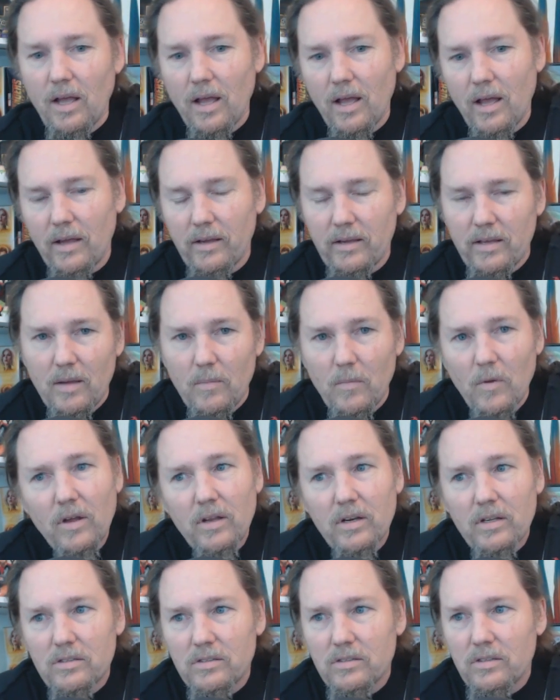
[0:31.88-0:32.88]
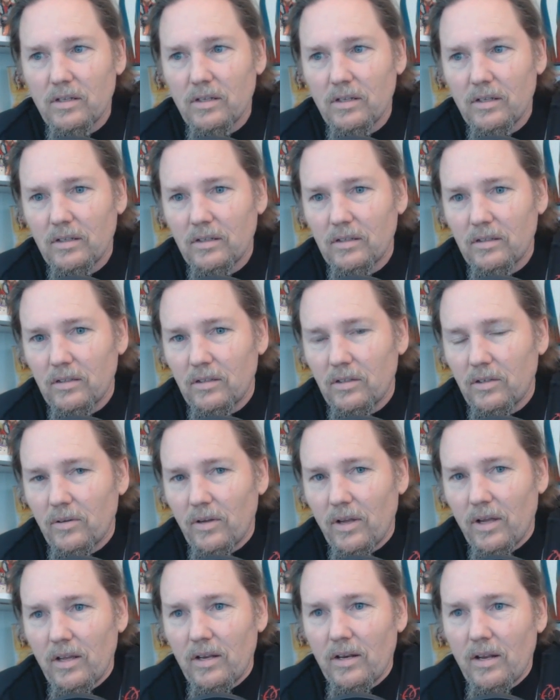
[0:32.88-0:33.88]
I came on as a you
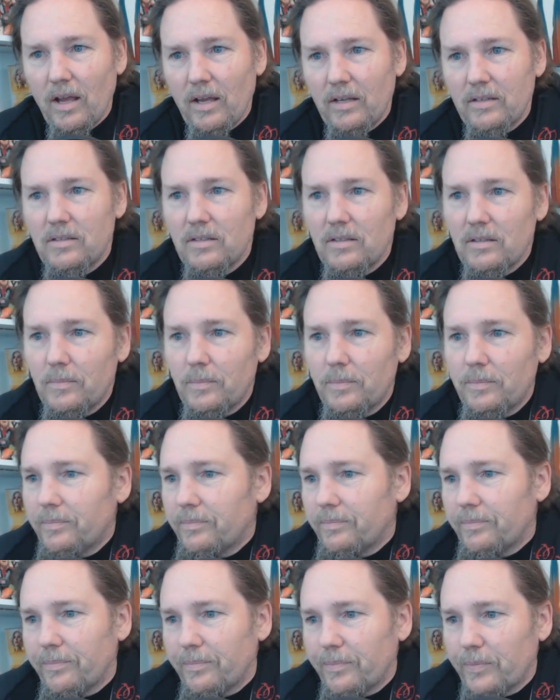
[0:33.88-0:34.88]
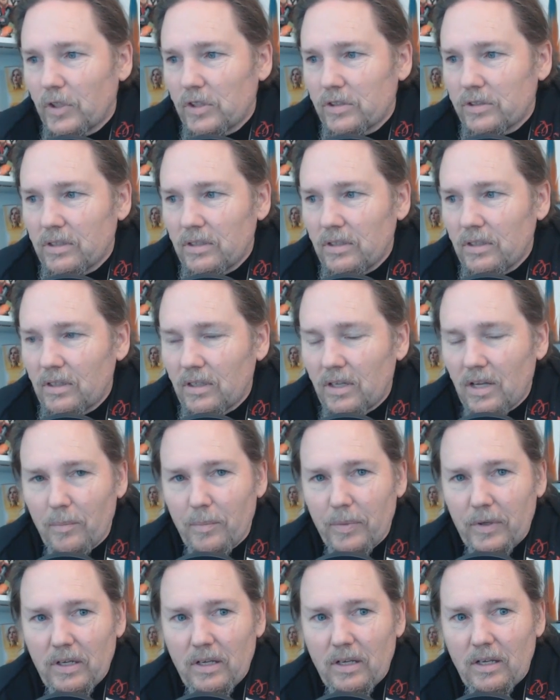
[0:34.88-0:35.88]
know head IT person in the
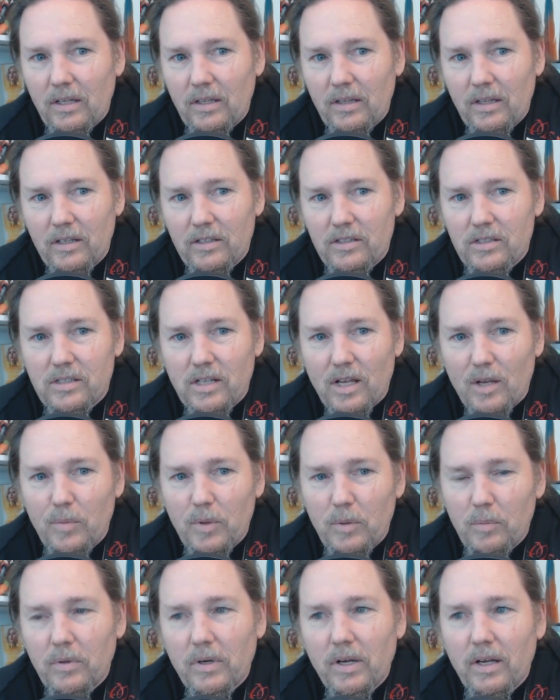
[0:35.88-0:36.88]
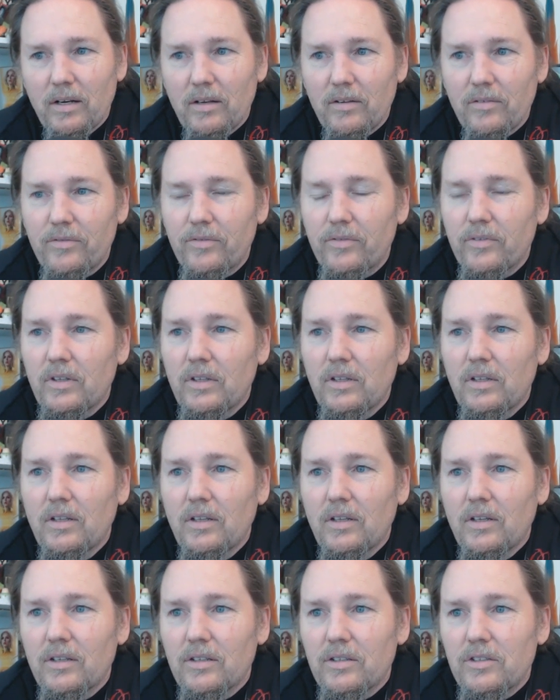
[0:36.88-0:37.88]
company, and they just had people kind of
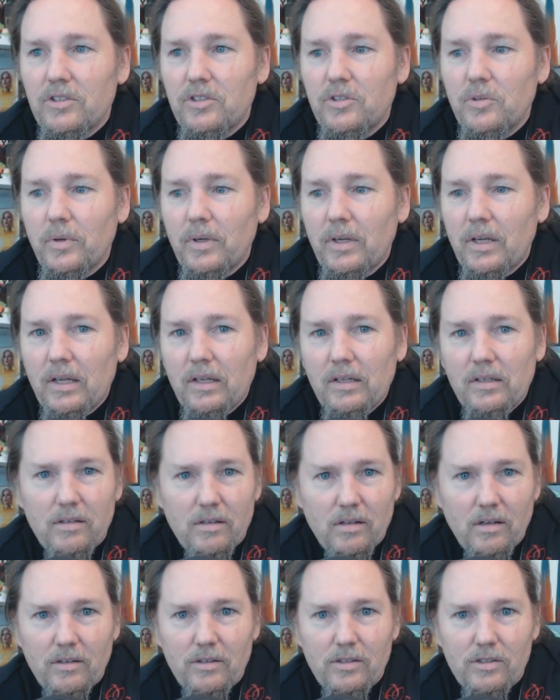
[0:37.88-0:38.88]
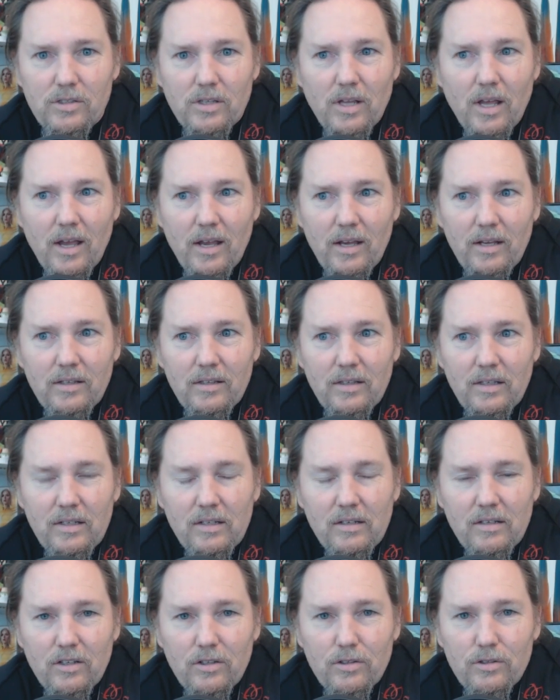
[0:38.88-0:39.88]
doing it on the side, and they
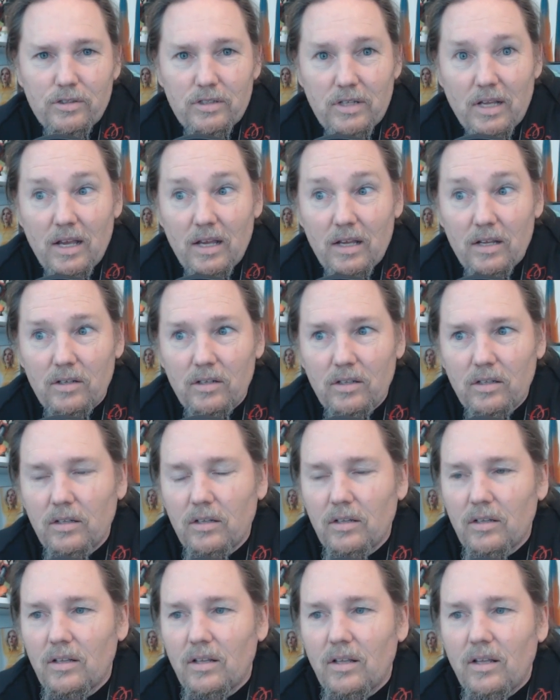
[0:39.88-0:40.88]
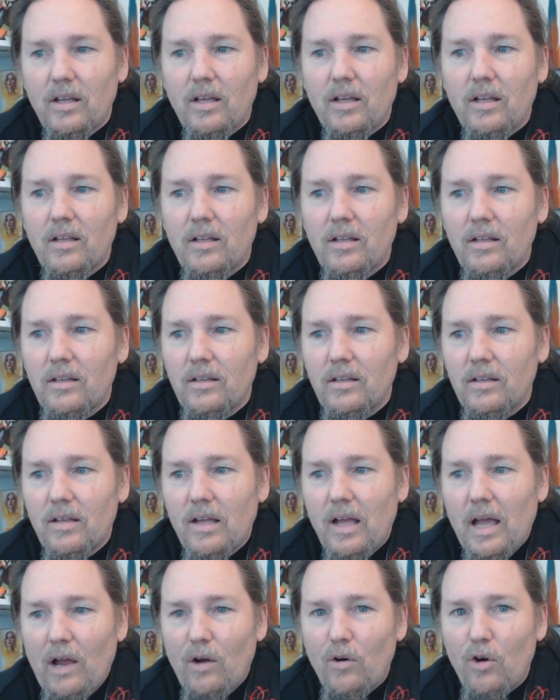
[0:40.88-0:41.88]
didn't understand uh,
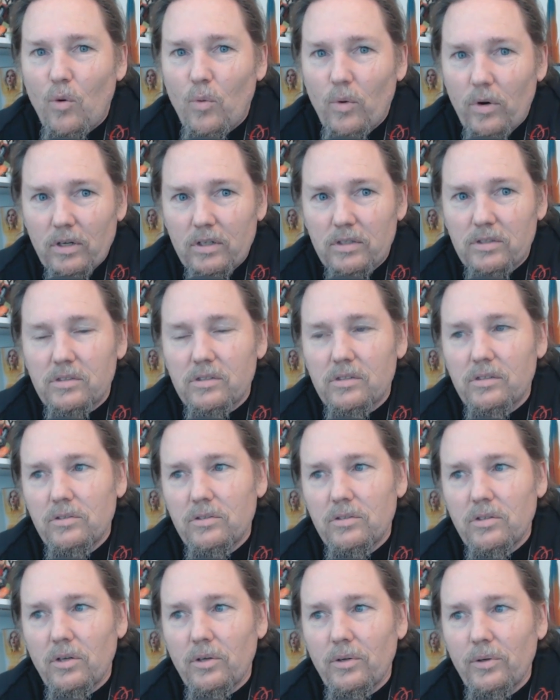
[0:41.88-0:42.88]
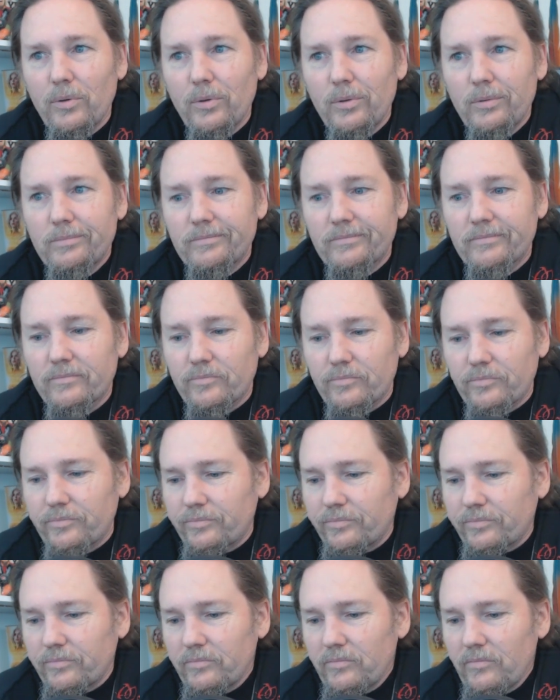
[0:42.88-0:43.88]
how it works. So
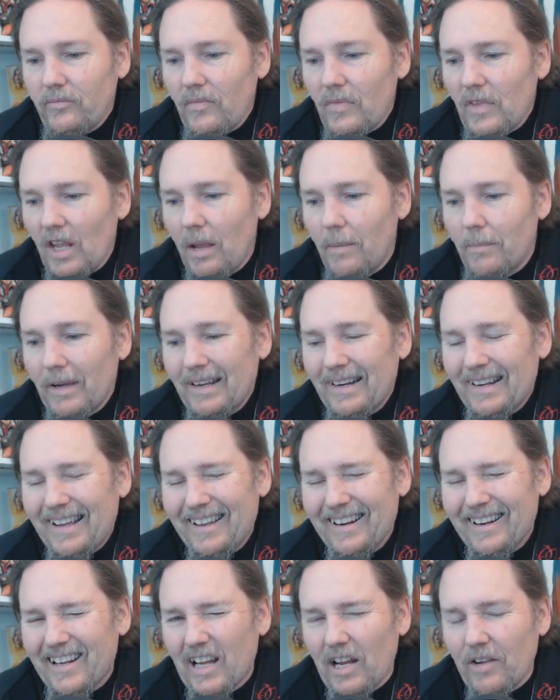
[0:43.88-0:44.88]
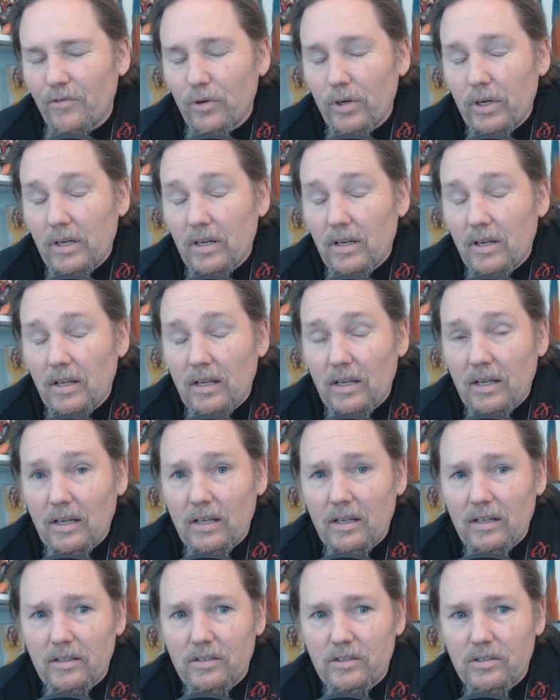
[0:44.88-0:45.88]
I'm going to kind of cover it,
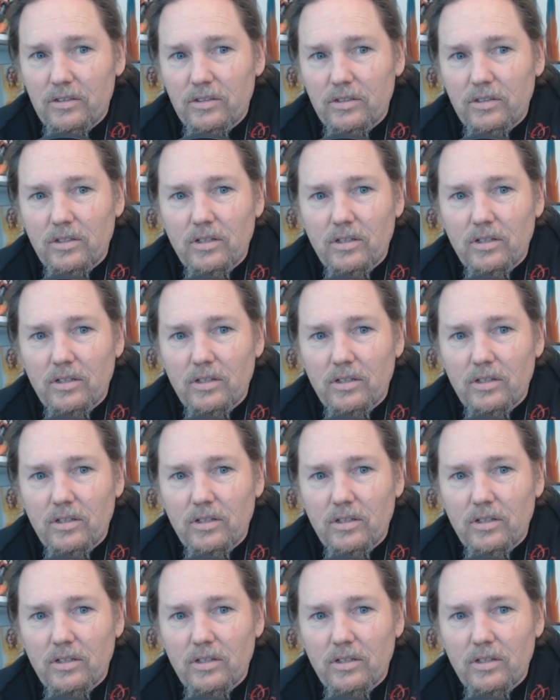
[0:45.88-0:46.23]
and